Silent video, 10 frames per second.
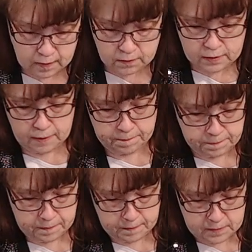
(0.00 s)
Okay,
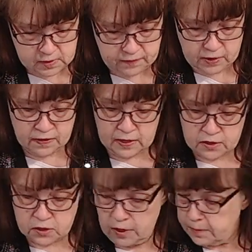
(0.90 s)
so I've got
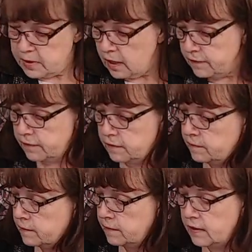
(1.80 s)
that scraped off.
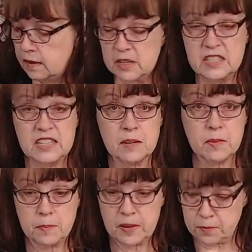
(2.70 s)
I'm going to take
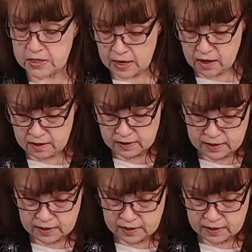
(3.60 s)
my paper towel